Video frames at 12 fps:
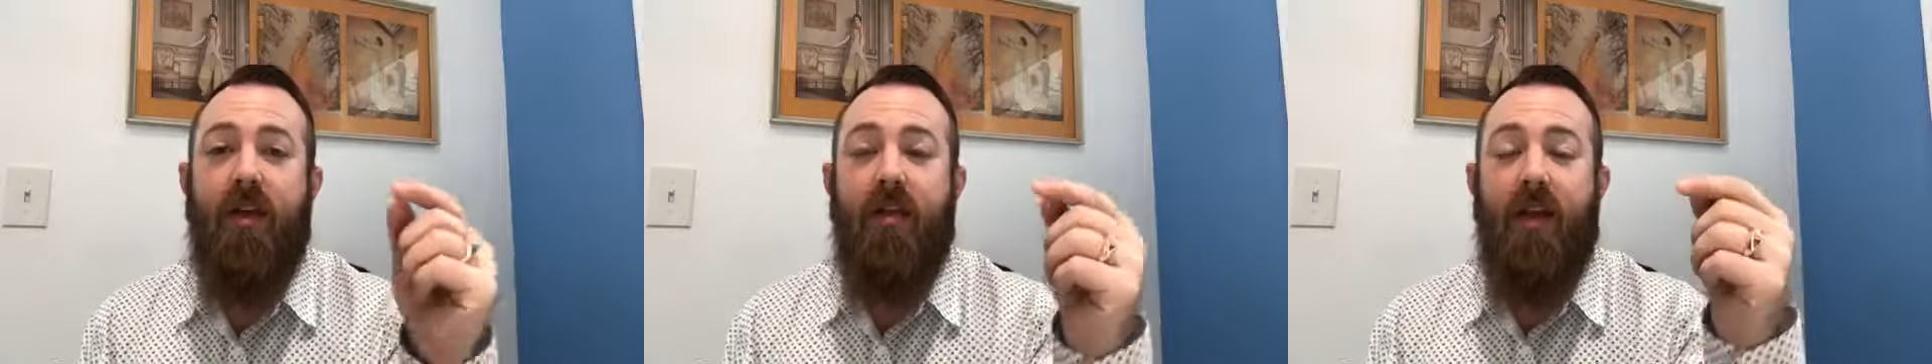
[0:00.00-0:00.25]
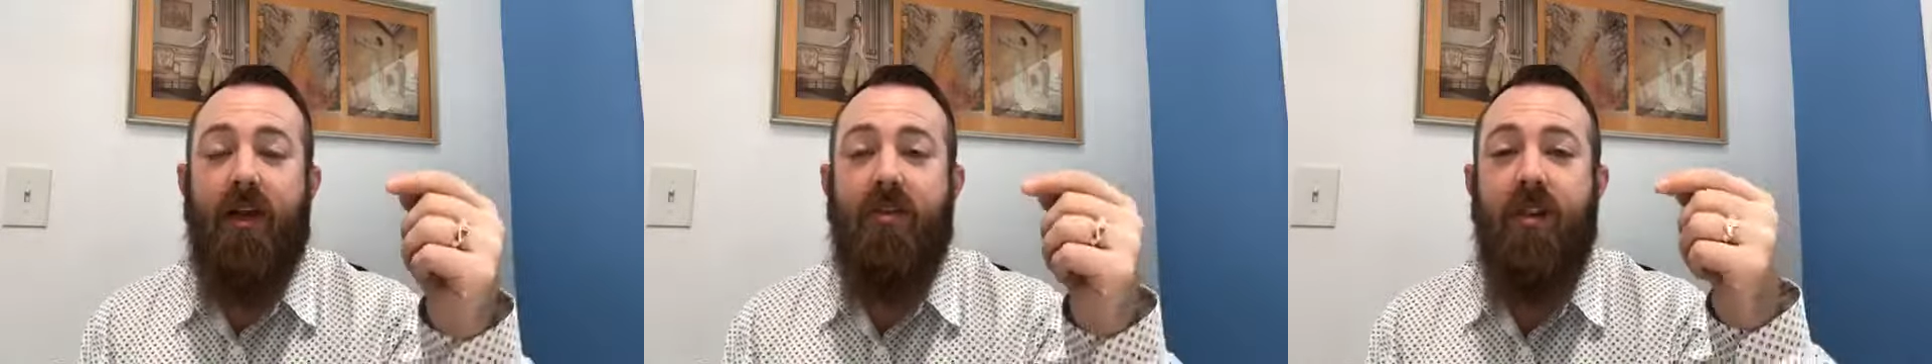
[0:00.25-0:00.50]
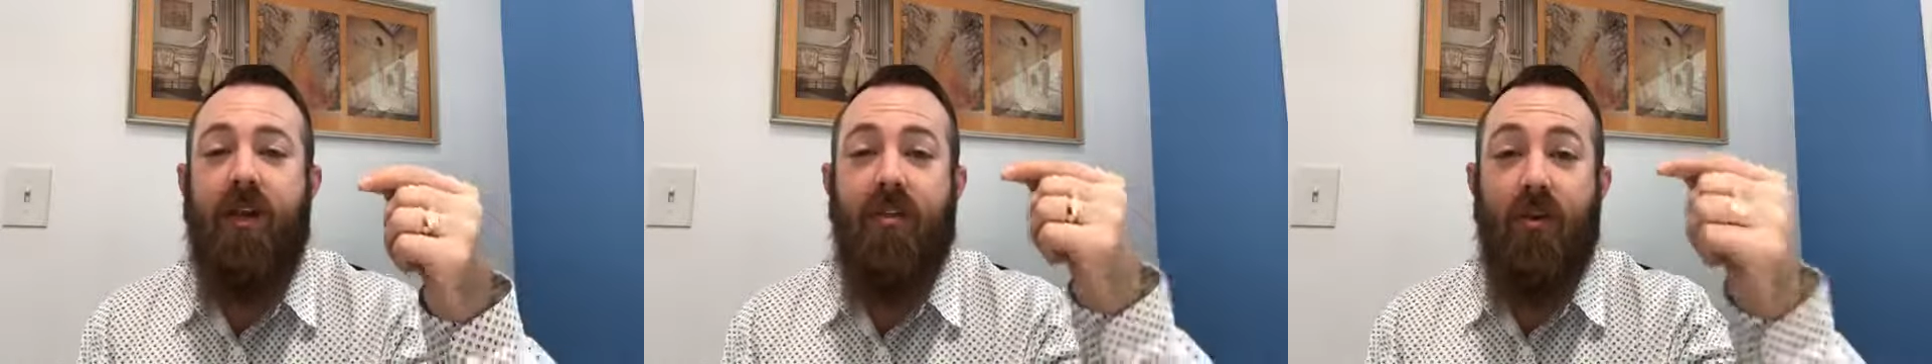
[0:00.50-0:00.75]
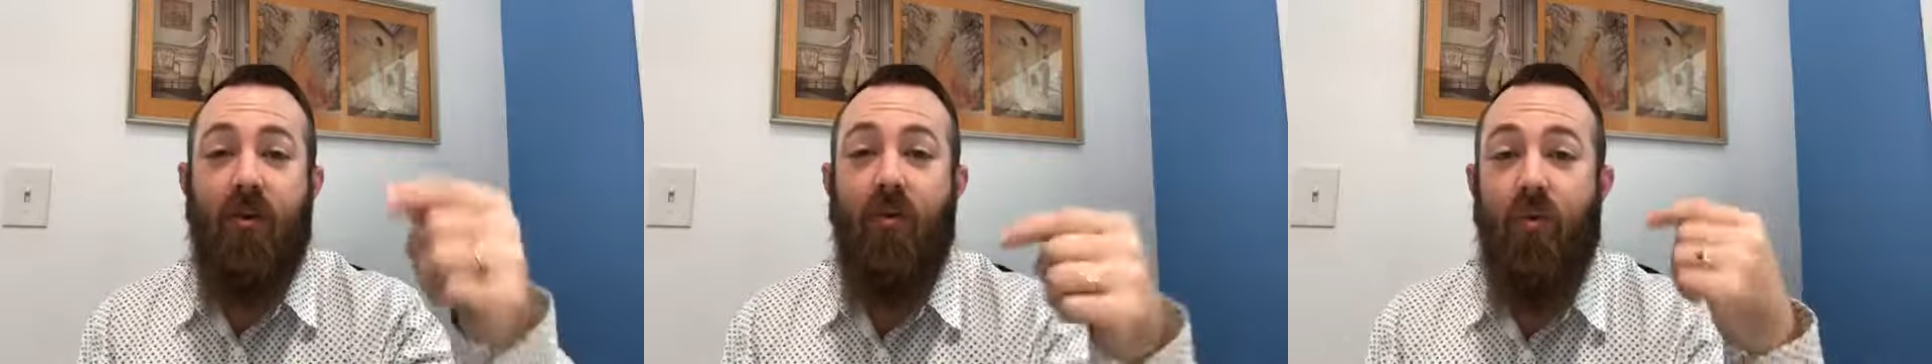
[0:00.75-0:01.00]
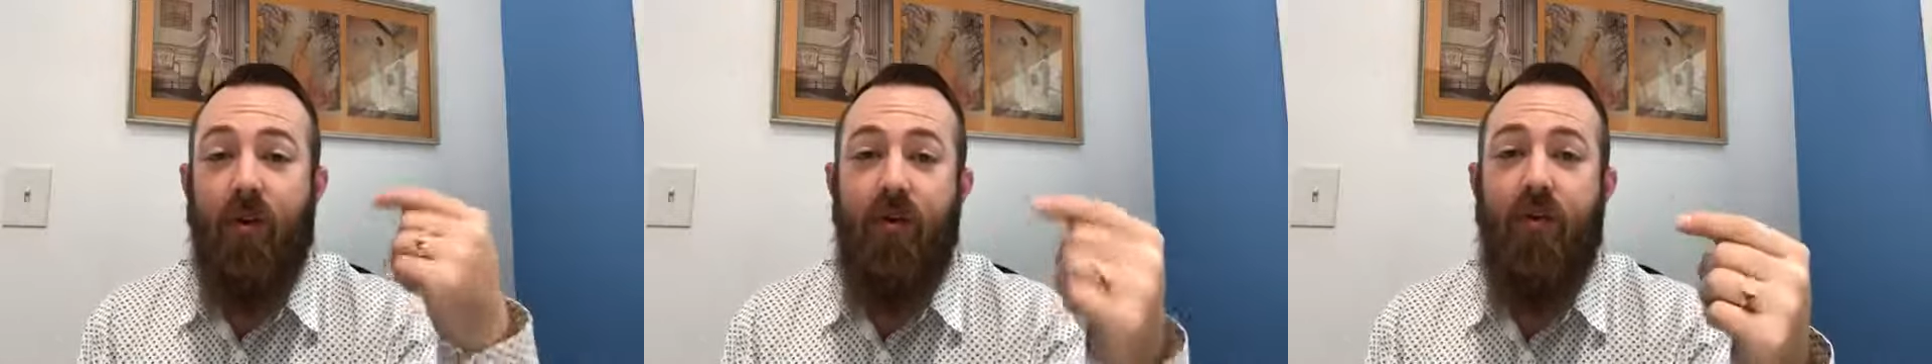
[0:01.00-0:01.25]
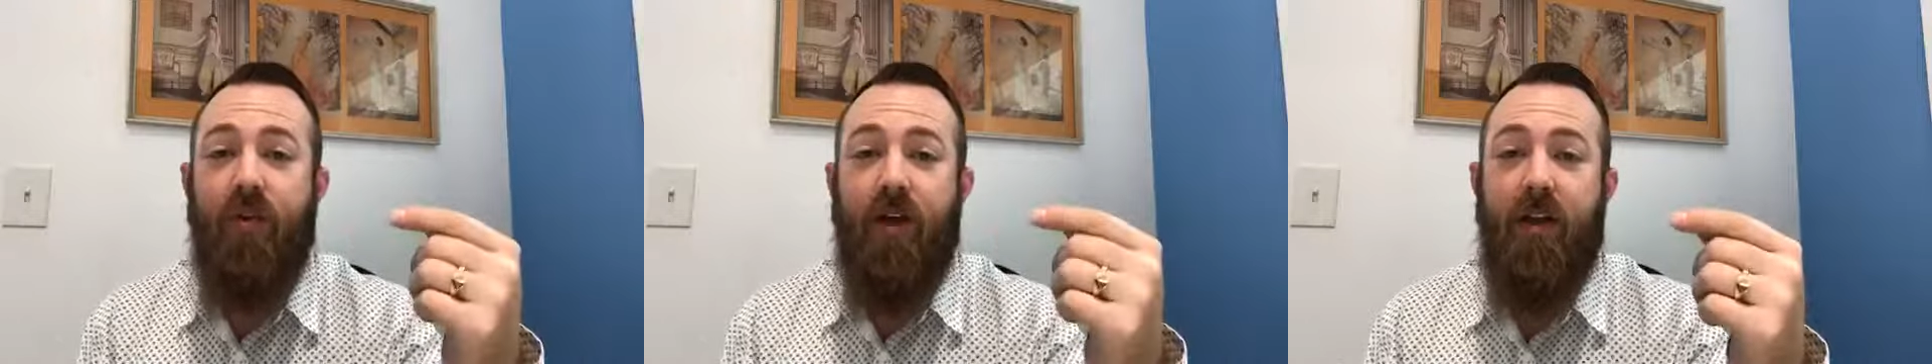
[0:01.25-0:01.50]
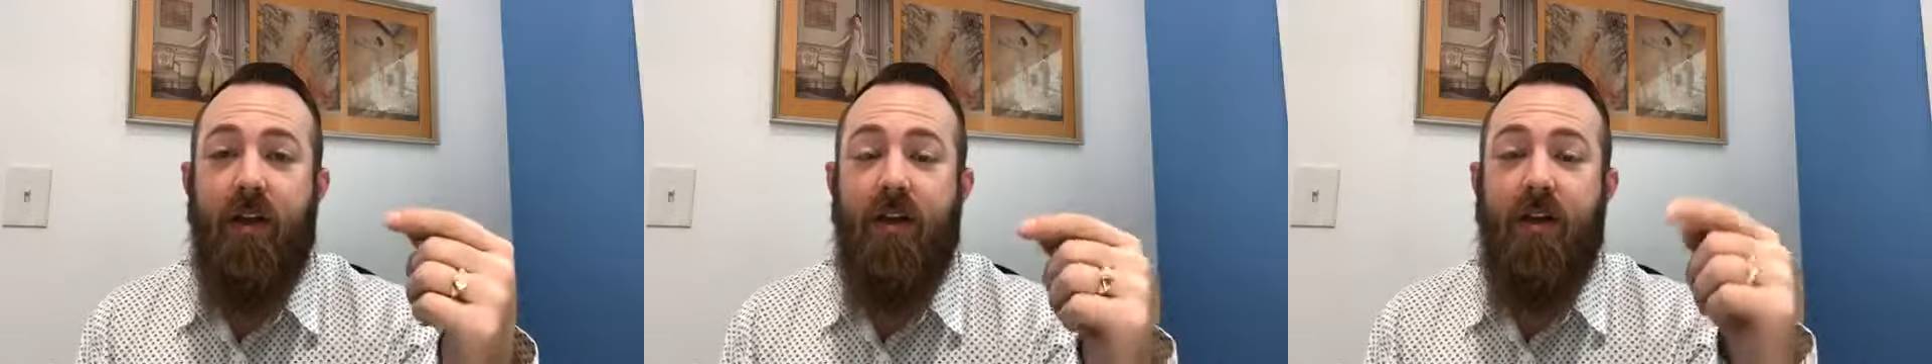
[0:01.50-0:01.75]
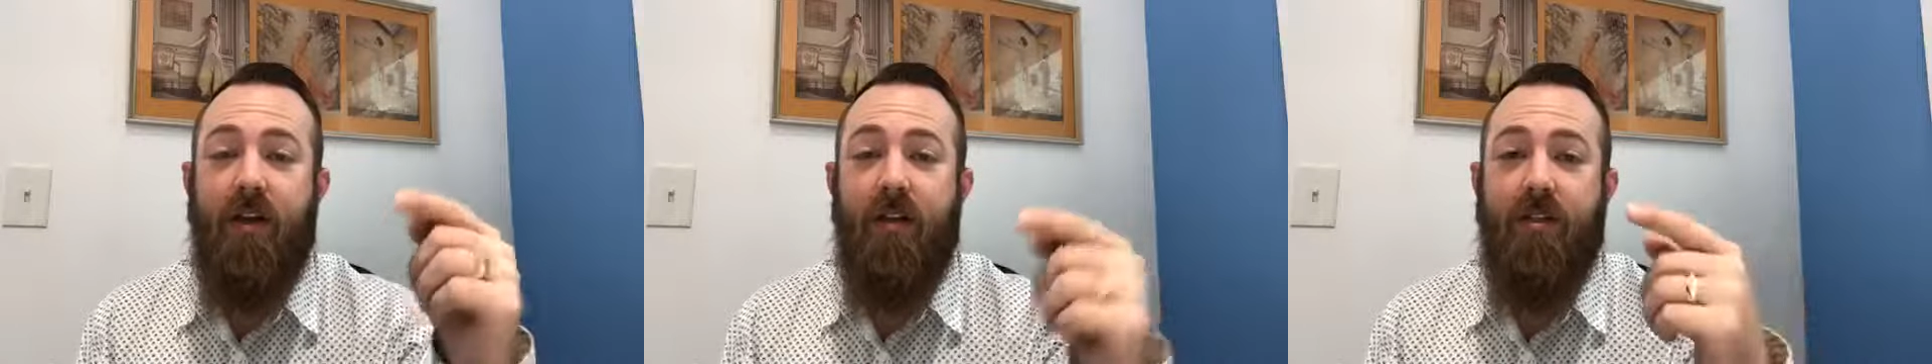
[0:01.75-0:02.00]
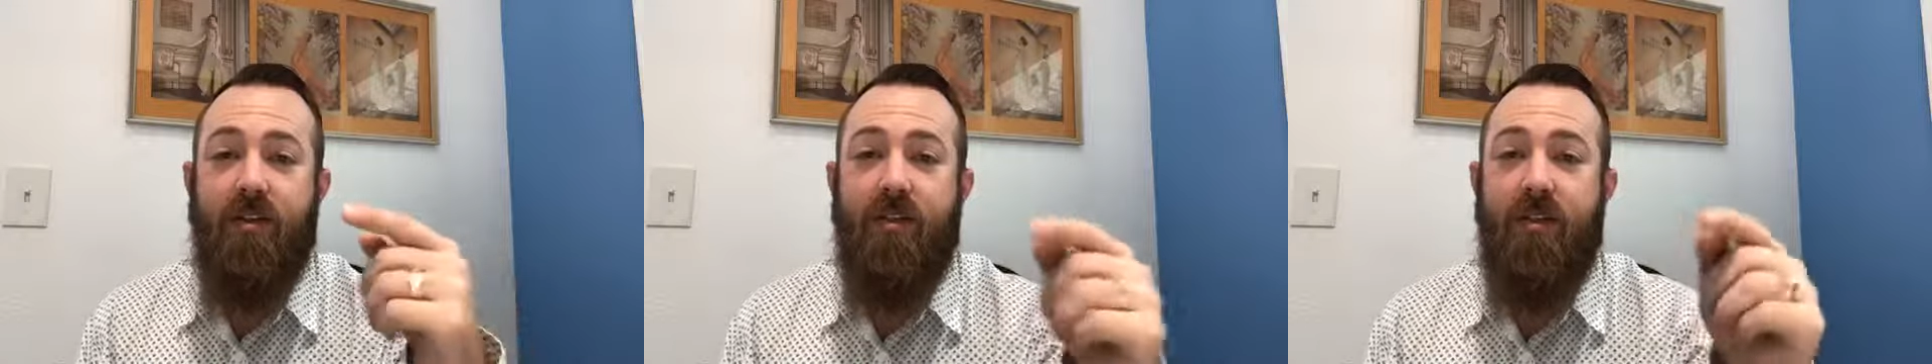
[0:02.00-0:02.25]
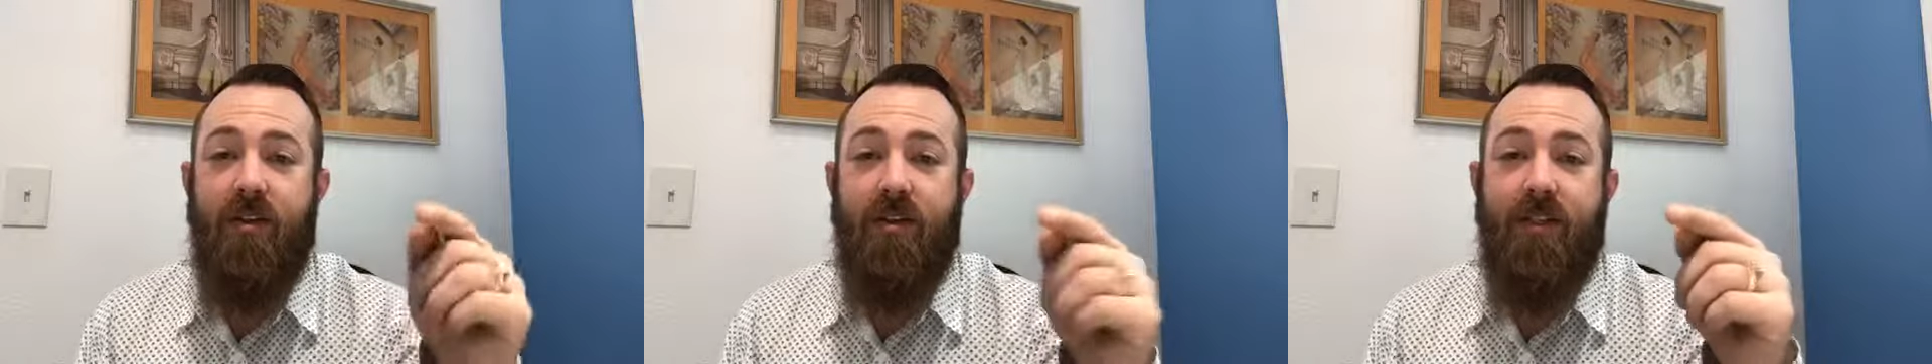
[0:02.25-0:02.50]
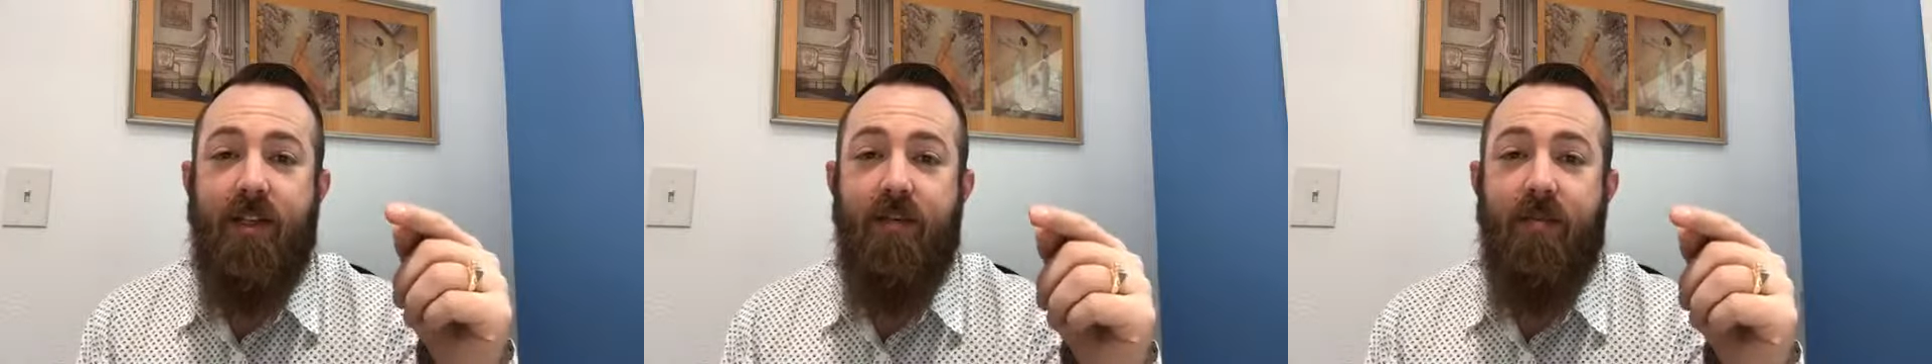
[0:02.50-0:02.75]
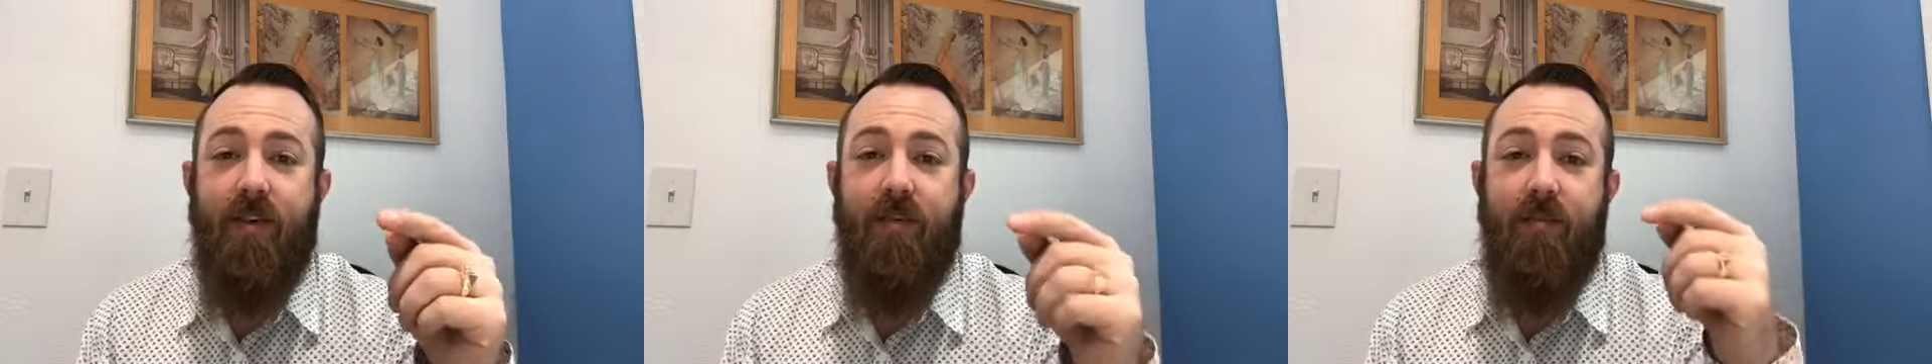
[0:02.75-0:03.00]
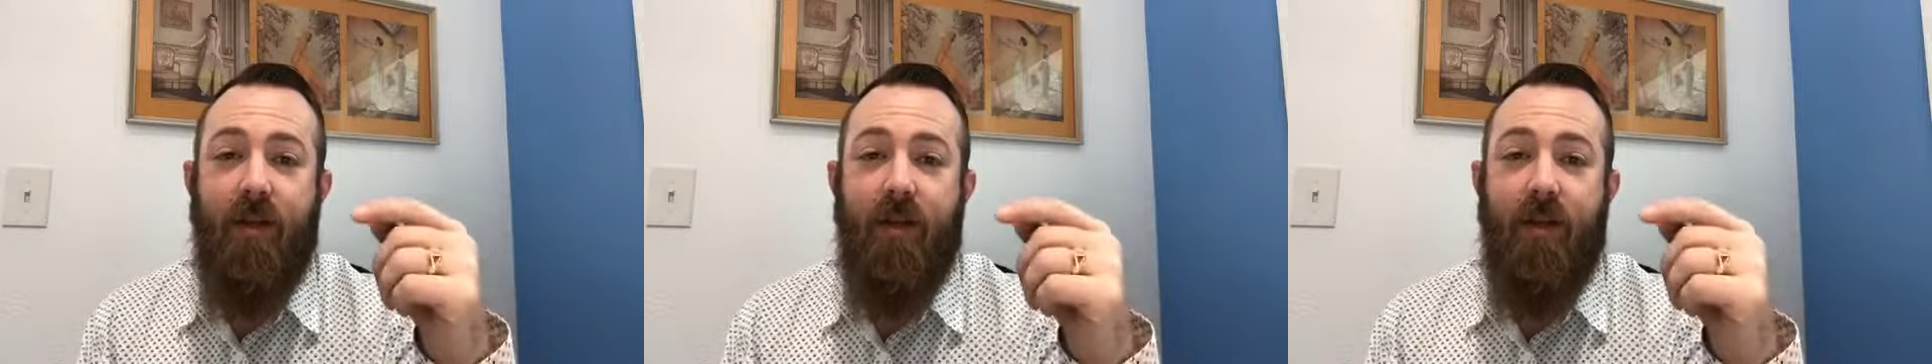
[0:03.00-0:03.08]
that actually has a groove cut in it, not just a little divot,